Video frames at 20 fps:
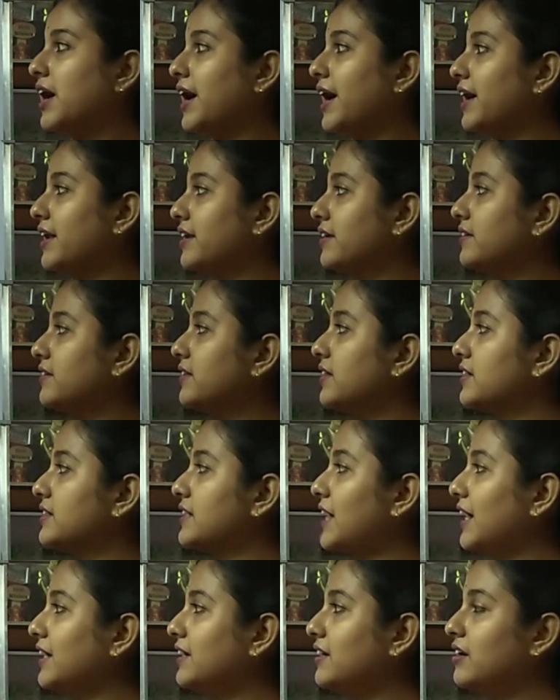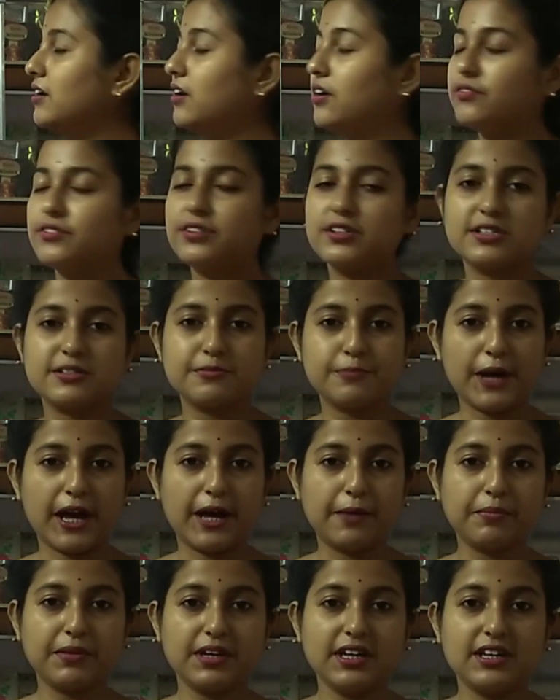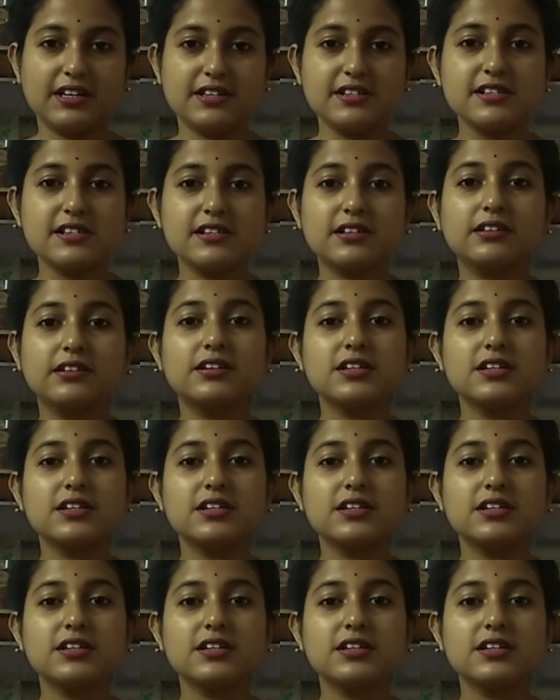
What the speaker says: and the title of this map is